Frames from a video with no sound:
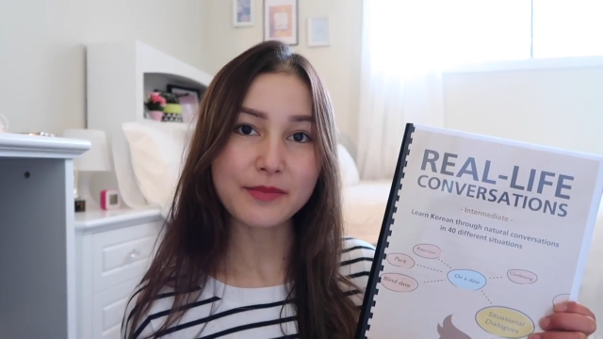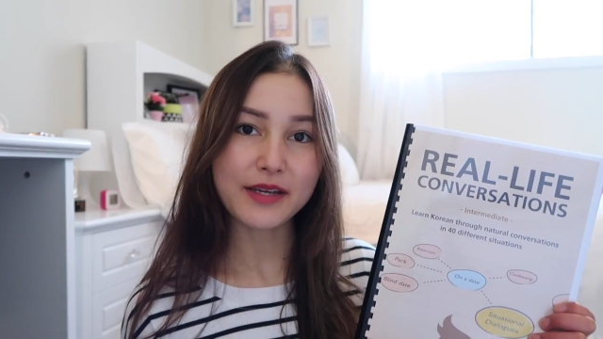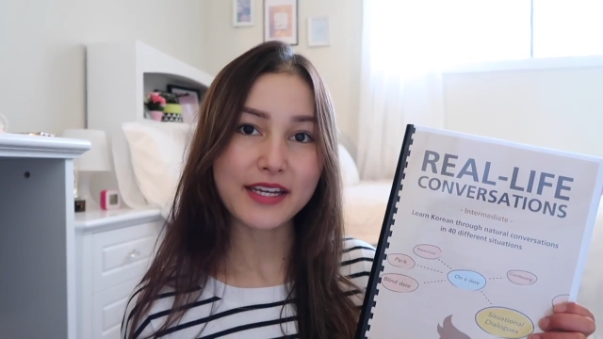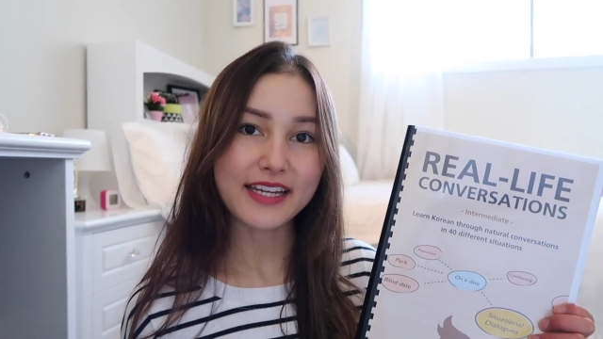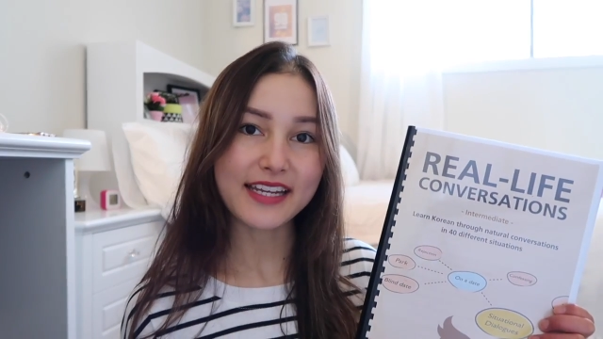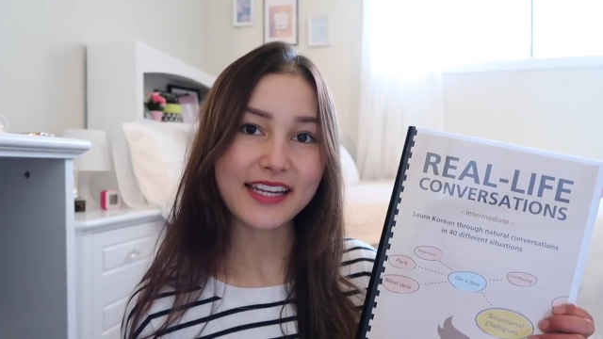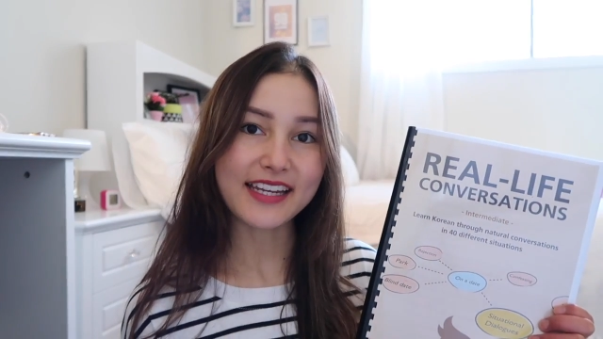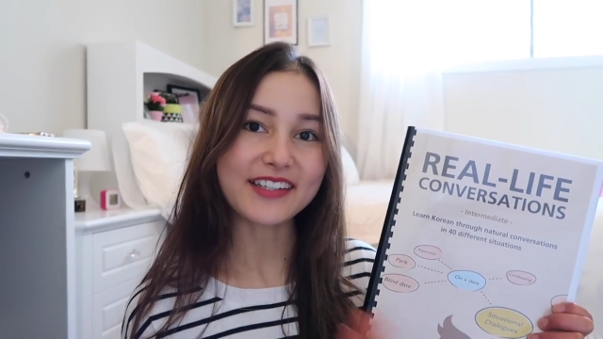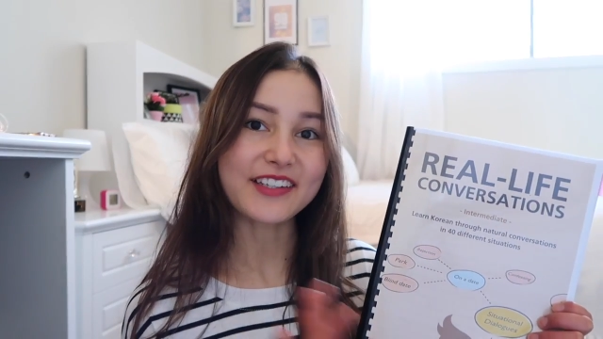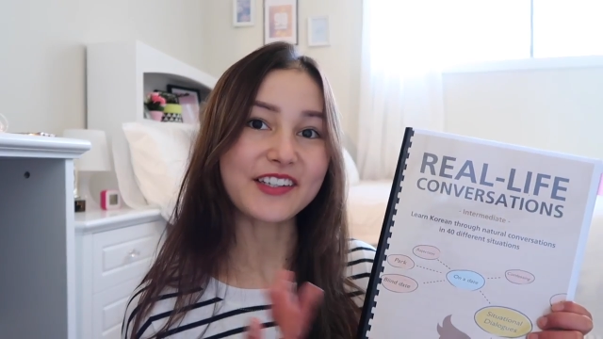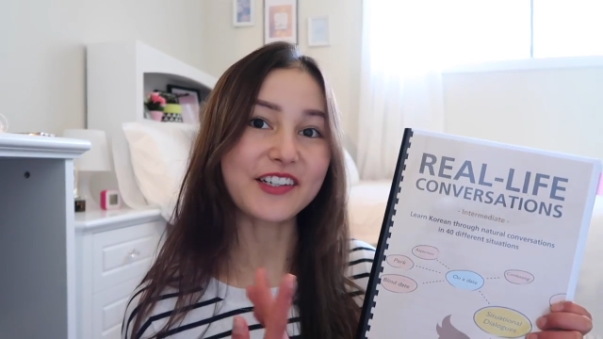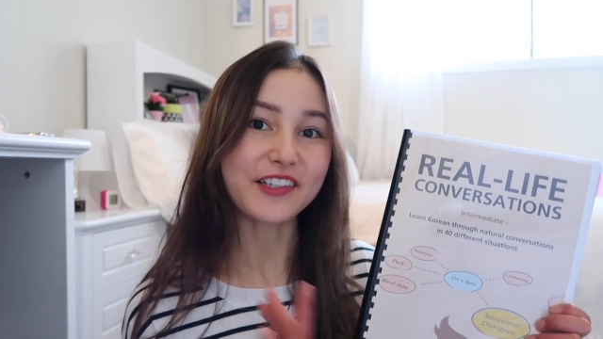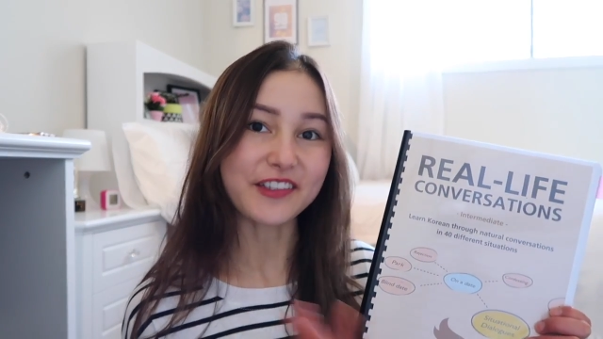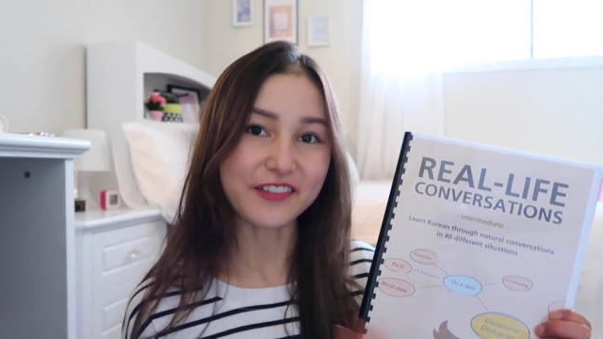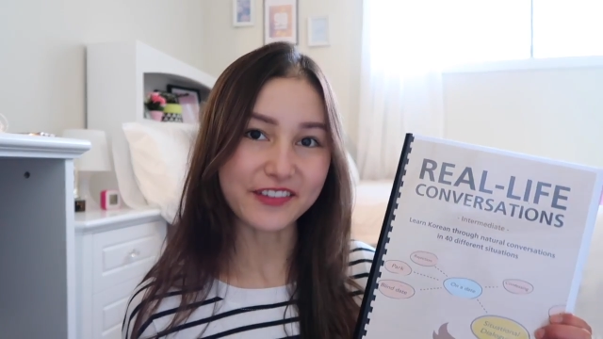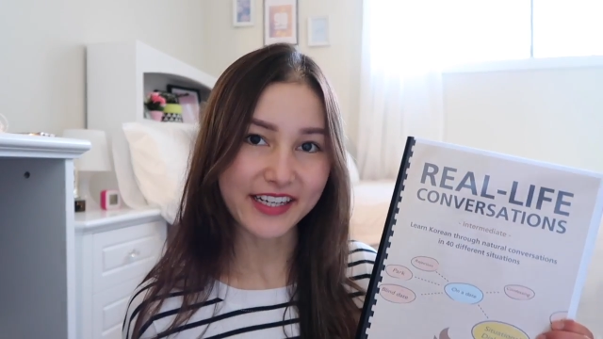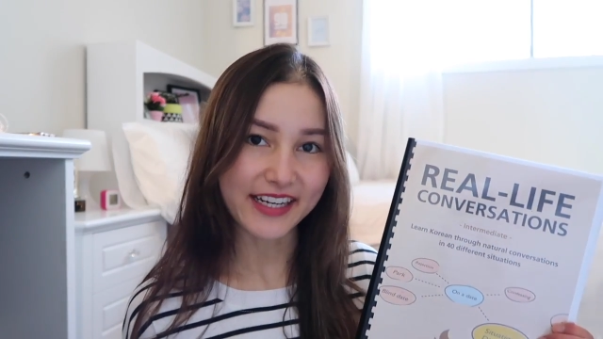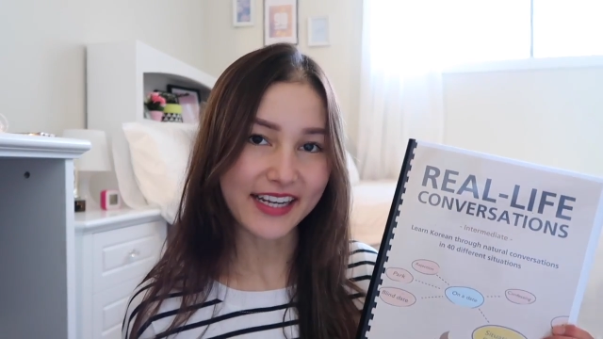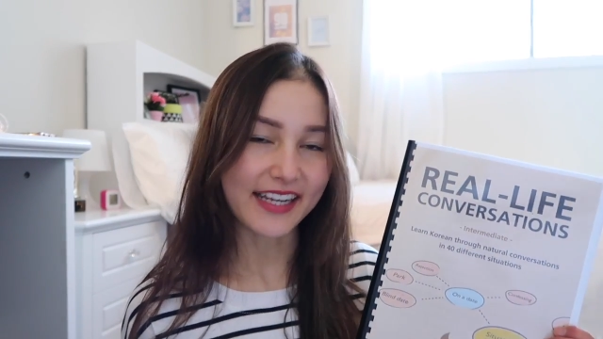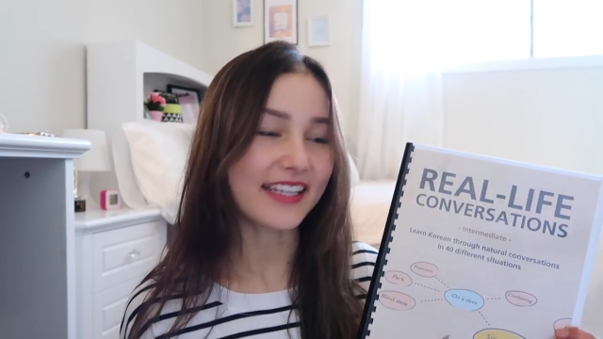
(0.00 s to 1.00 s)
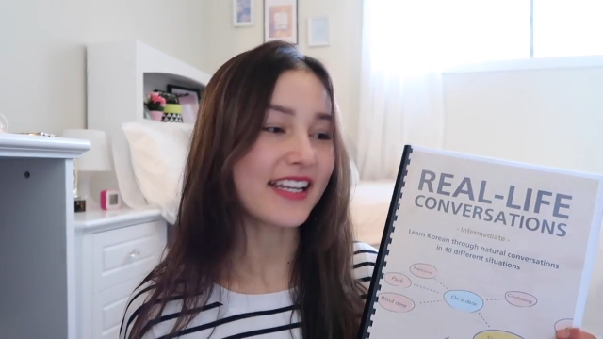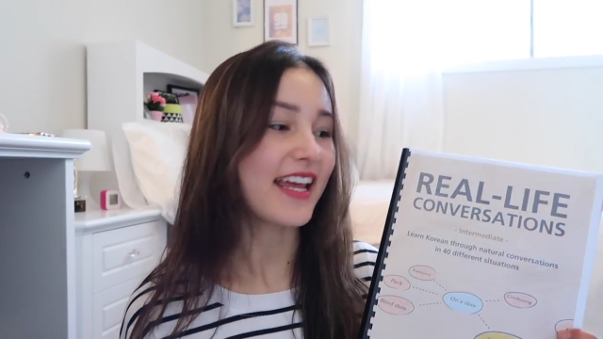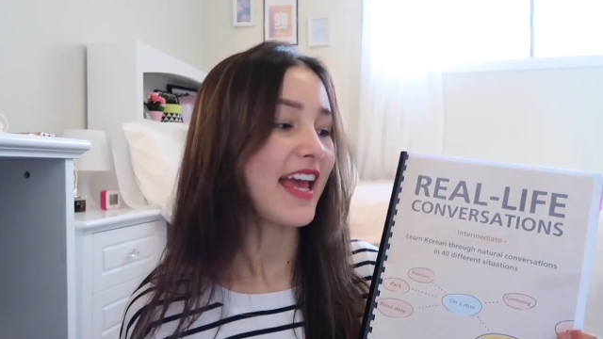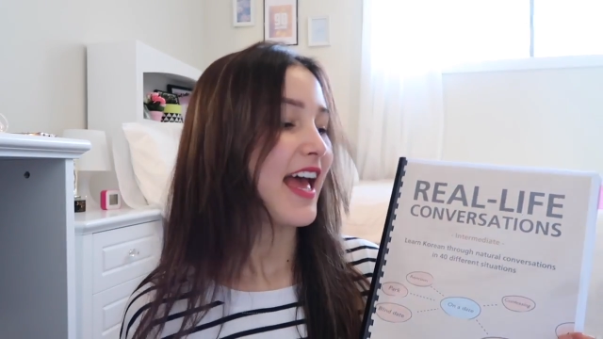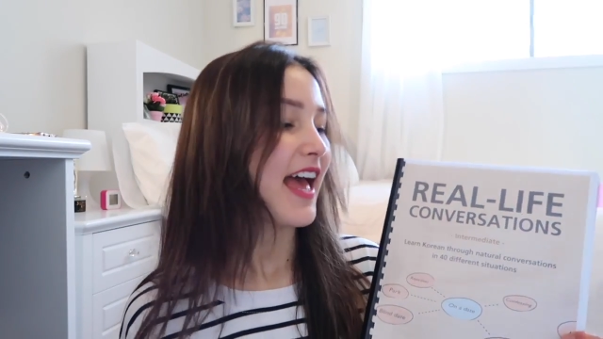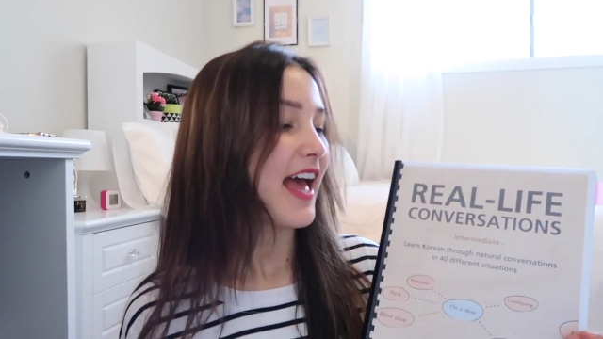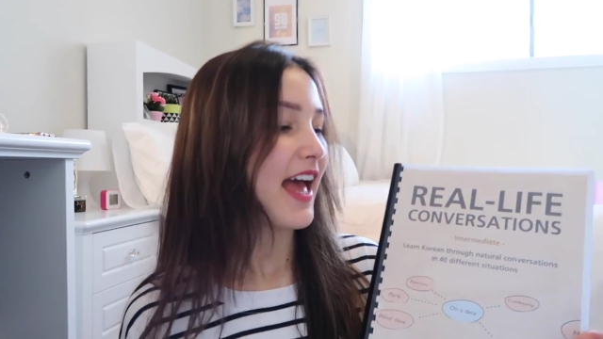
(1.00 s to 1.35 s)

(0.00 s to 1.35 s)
Me in Korean,